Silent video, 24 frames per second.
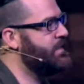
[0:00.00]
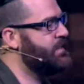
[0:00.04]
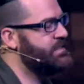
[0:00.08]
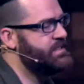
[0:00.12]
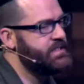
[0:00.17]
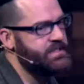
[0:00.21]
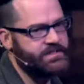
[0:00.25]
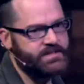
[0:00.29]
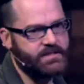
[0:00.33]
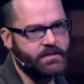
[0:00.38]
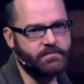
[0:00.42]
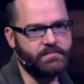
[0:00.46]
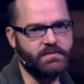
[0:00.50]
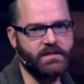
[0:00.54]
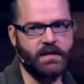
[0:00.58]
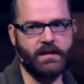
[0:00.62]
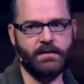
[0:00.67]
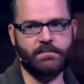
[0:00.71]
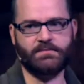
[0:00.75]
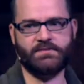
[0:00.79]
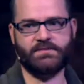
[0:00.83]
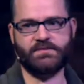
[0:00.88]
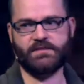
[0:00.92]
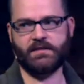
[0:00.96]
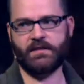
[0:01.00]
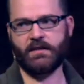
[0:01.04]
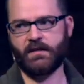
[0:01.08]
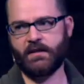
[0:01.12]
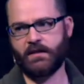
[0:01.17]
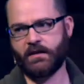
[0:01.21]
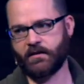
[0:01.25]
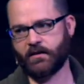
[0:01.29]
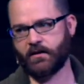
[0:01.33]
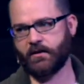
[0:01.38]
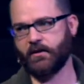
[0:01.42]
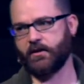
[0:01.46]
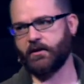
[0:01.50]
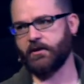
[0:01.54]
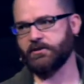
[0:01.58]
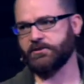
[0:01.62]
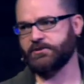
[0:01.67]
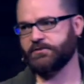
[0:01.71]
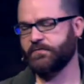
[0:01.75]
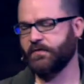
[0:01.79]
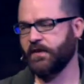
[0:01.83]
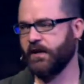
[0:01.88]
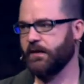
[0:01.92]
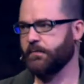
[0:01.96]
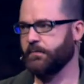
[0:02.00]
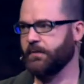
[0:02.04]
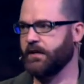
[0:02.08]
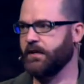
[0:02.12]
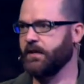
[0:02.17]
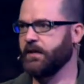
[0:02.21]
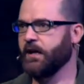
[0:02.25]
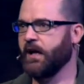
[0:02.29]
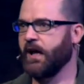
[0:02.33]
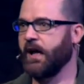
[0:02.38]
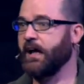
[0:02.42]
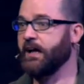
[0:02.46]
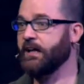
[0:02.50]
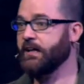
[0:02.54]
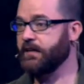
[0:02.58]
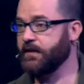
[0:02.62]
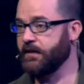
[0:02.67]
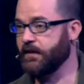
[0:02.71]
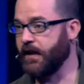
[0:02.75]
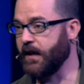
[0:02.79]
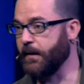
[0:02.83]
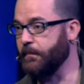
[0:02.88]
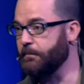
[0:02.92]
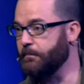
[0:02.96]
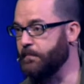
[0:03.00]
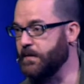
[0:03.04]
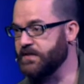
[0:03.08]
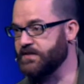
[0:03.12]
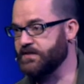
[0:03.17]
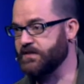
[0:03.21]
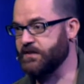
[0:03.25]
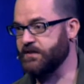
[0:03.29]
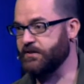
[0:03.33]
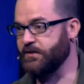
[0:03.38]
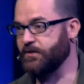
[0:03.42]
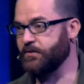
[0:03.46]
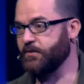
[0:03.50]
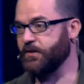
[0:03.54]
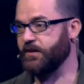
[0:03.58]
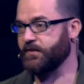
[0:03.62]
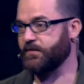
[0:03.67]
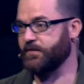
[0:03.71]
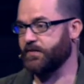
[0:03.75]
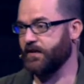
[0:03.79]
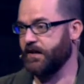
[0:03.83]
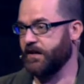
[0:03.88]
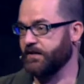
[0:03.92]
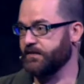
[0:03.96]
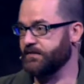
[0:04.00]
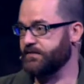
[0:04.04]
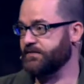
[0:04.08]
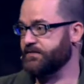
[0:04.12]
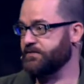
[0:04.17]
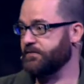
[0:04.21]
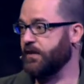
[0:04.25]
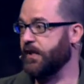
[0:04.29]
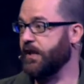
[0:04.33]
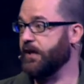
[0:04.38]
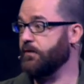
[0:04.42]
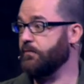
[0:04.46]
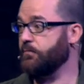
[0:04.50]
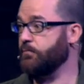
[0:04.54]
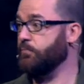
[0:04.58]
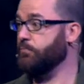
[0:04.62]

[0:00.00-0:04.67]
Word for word: See, sometimes in our large family, I can get busy doing things like